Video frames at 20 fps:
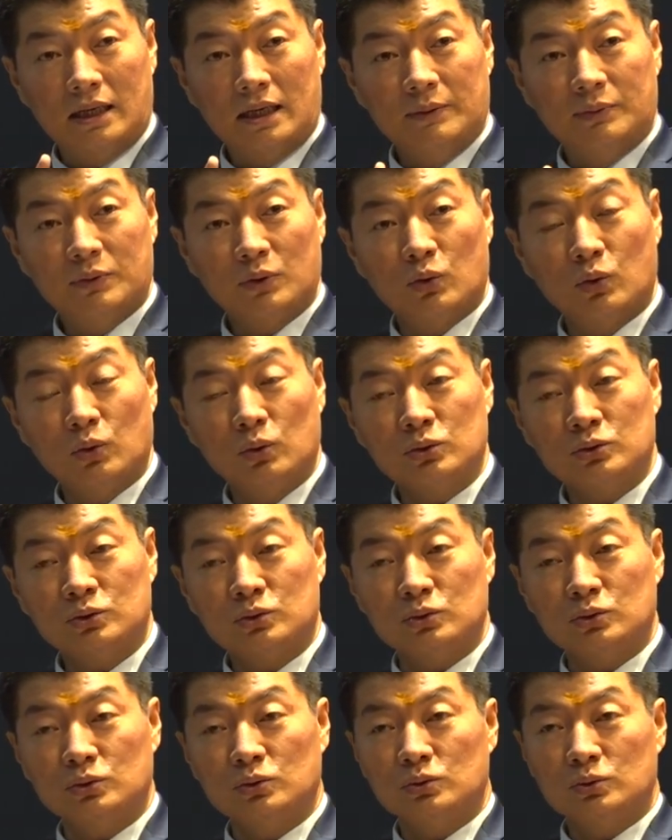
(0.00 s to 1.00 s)
If you go
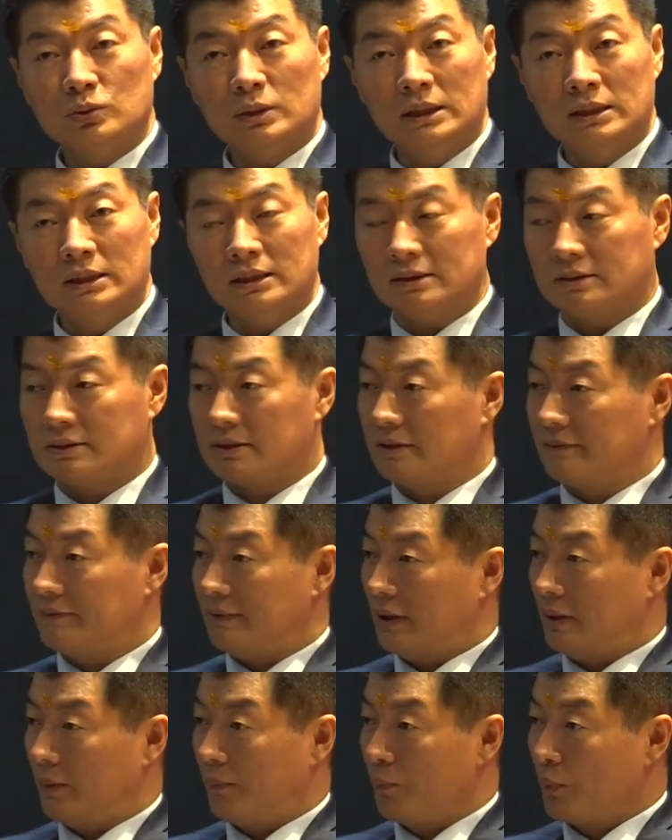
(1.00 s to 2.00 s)
to Indus
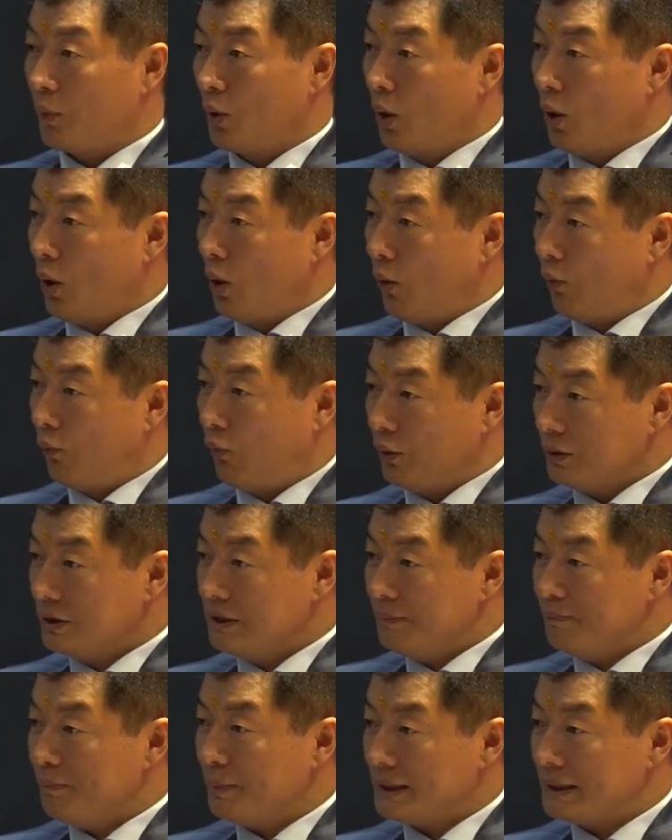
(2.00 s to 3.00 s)
River,
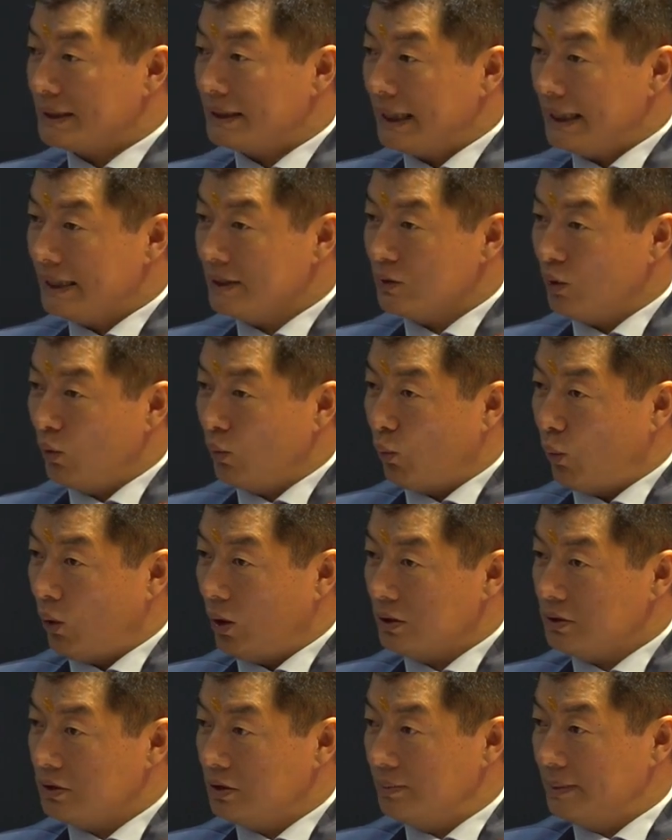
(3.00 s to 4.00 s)
40% of
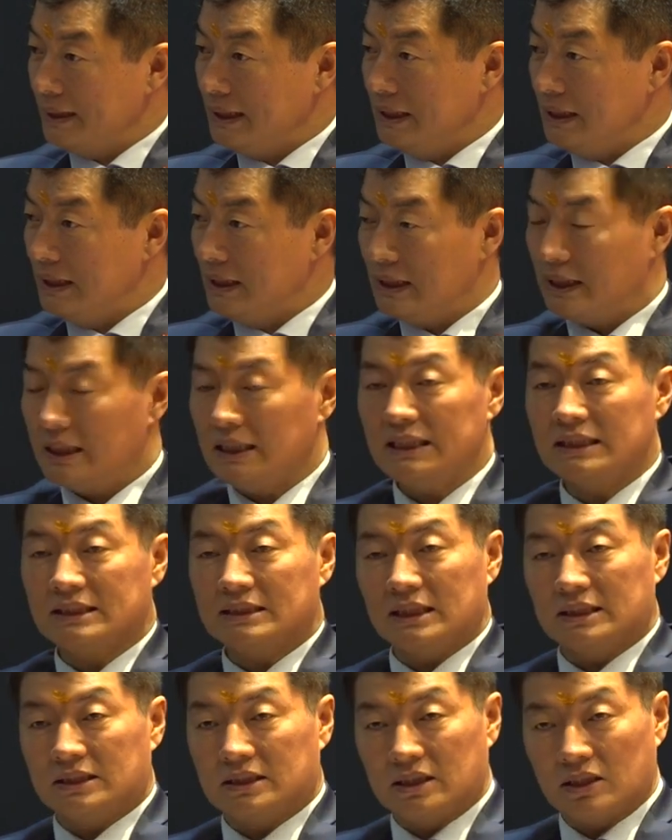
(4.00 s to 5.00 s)
water of India
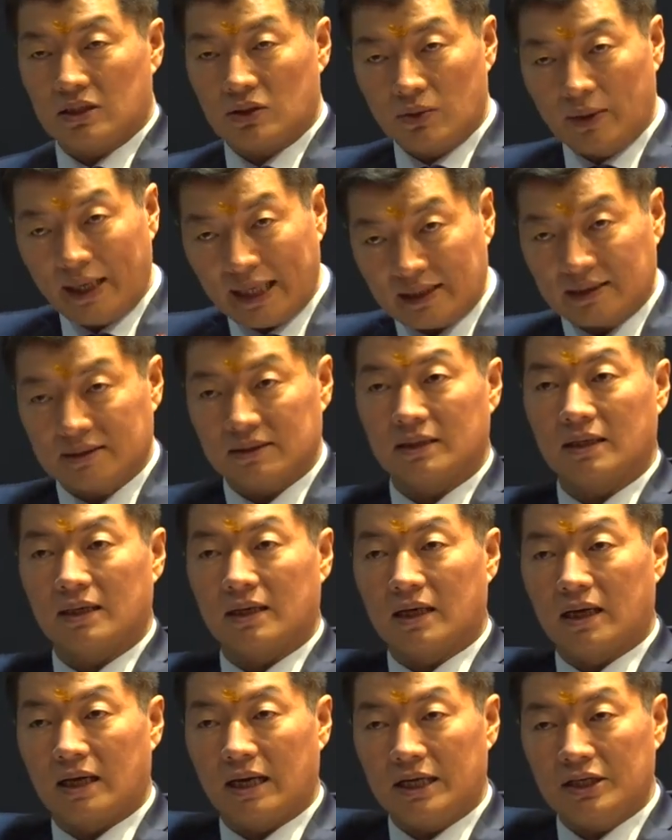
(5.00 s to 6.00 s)
is a direct
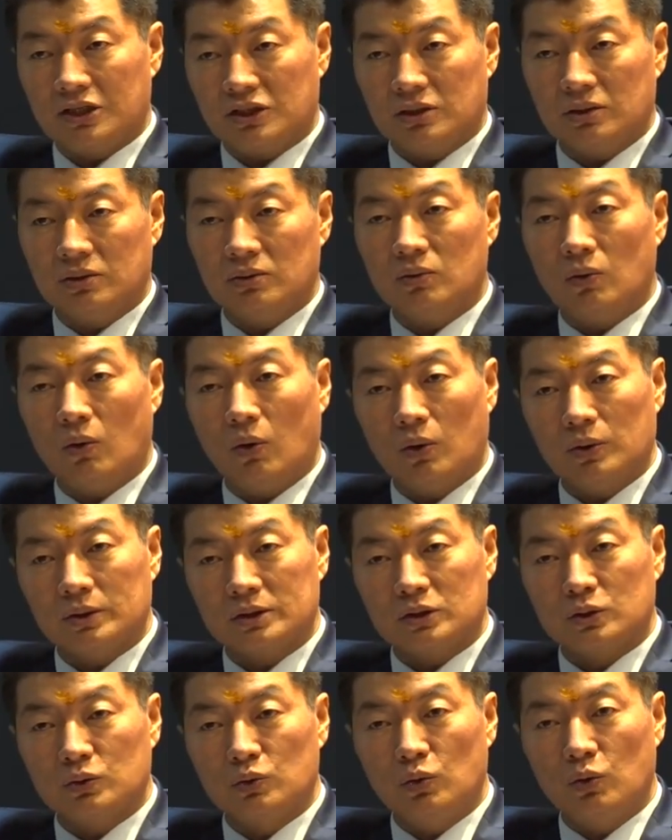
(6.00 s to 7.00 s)
glacier or
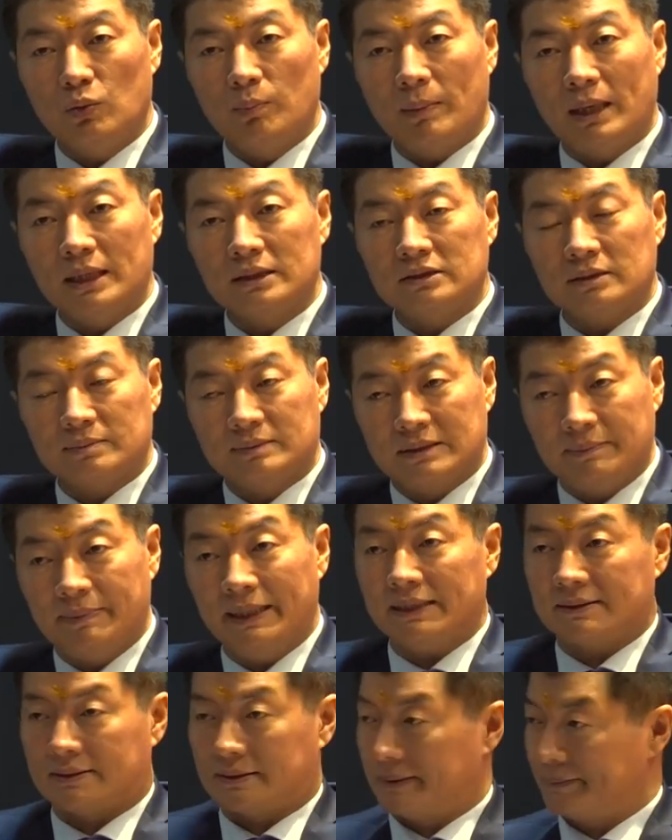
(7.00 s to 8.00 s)
snow melt of
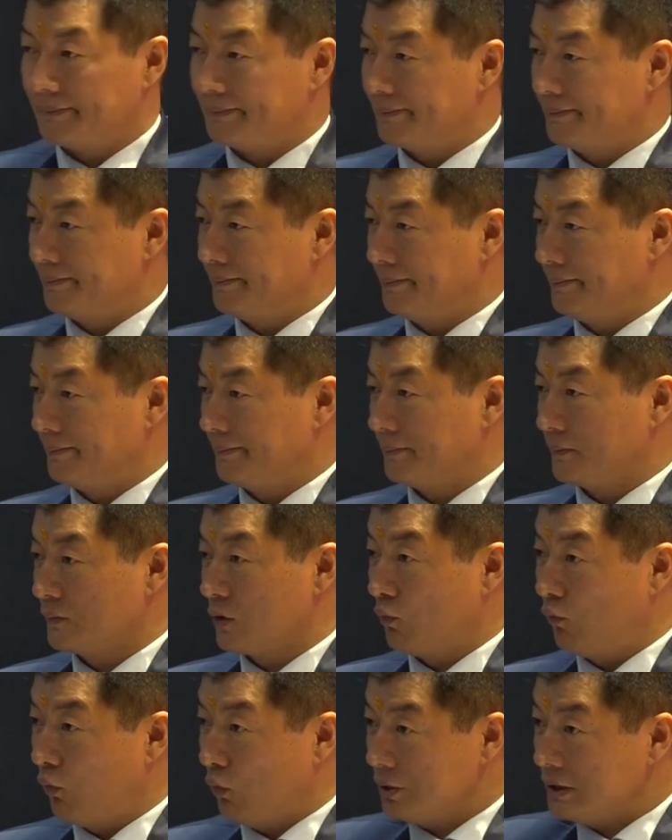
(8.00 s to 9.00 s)
Tibet.
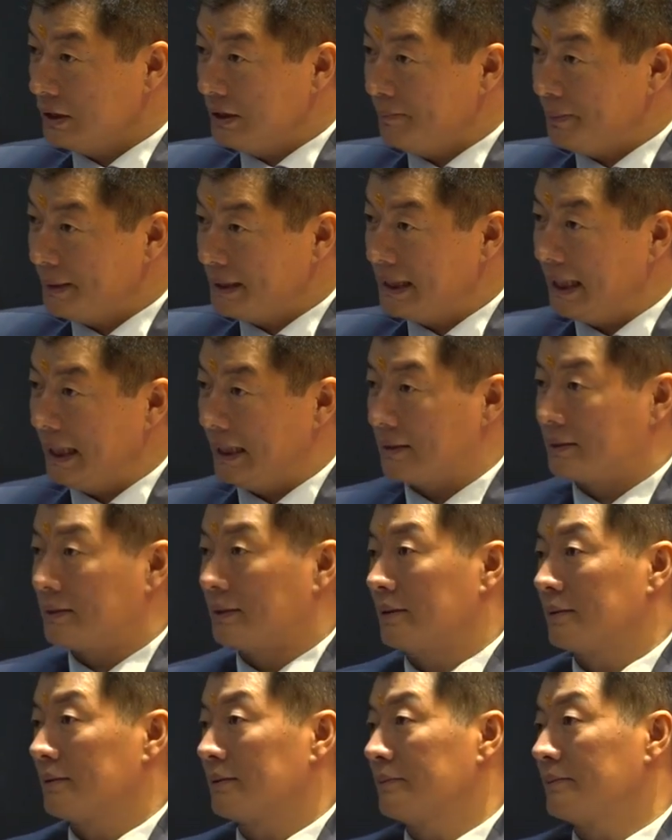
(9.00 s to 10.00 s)

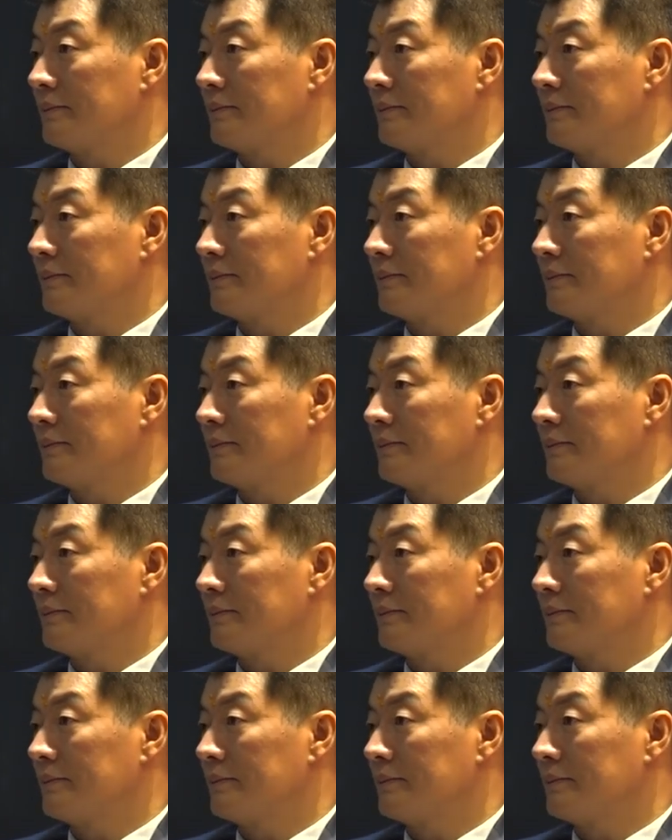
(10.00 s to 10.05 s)
40%.